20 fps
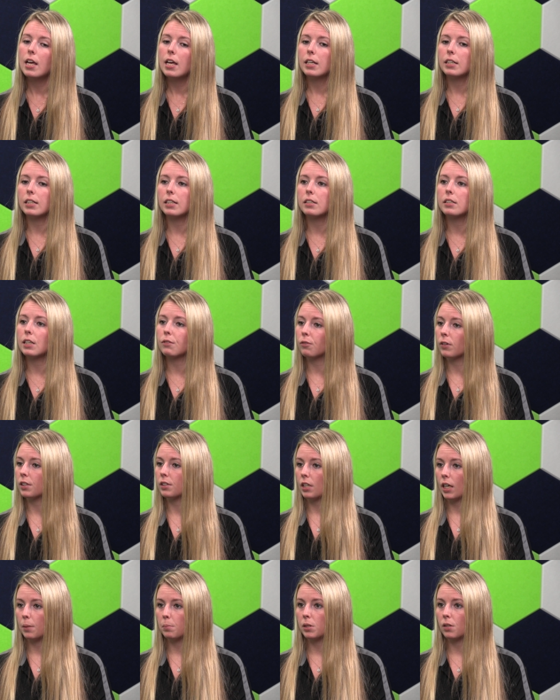need different
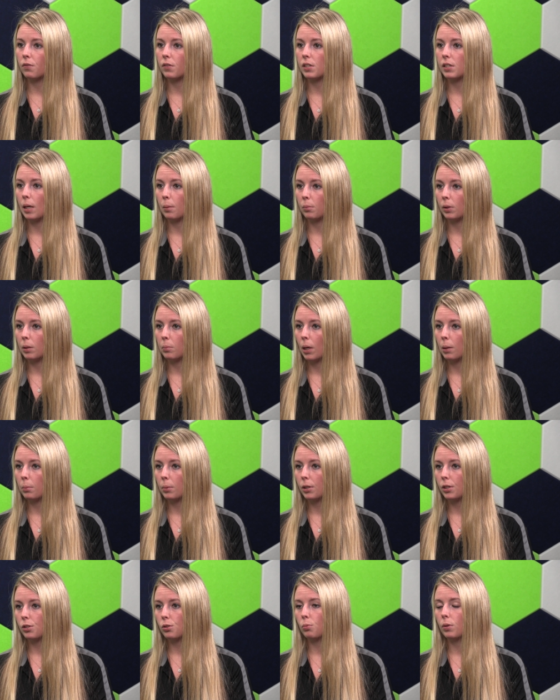types of assembly
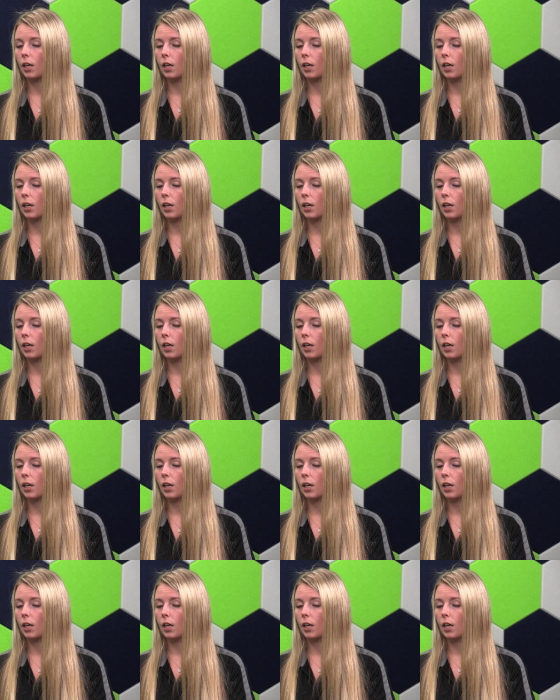members.